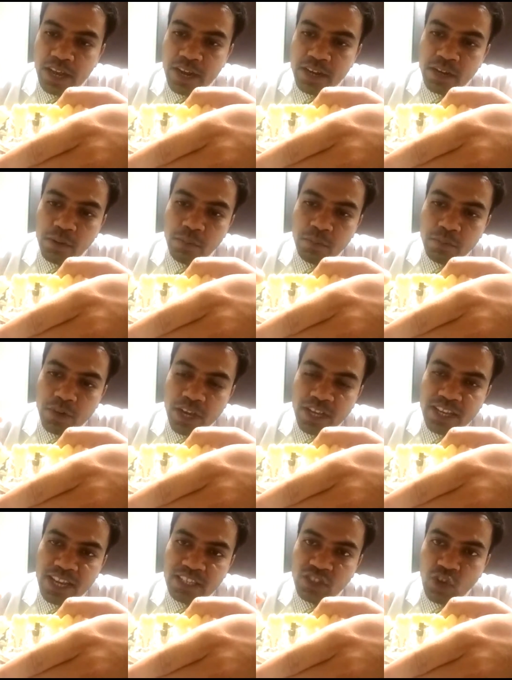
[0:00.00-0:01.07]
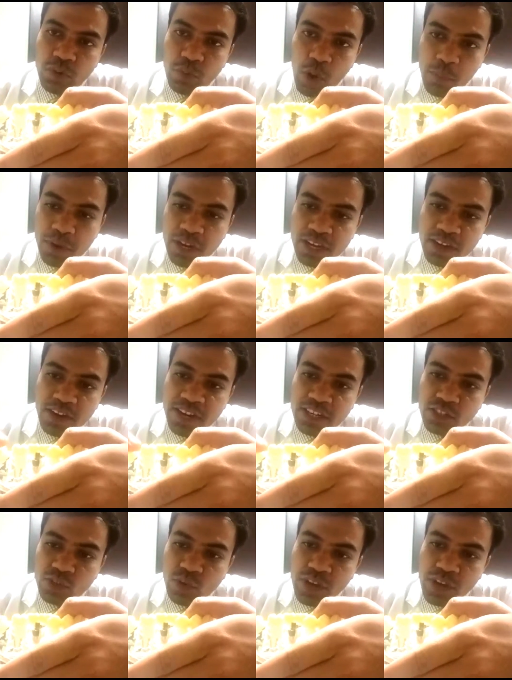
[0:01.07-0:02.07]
and the area is not properly cleaned.